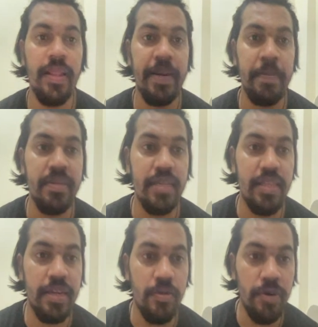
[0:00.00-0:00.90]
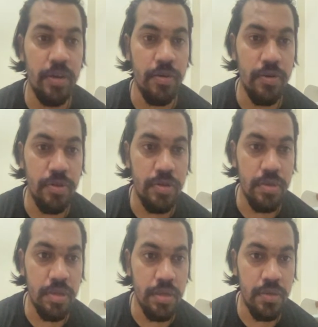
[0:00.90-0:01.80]
Let me see the recording also.
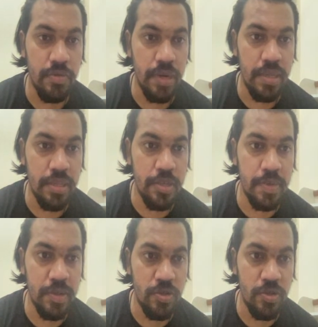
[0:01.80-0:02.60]
Why this is being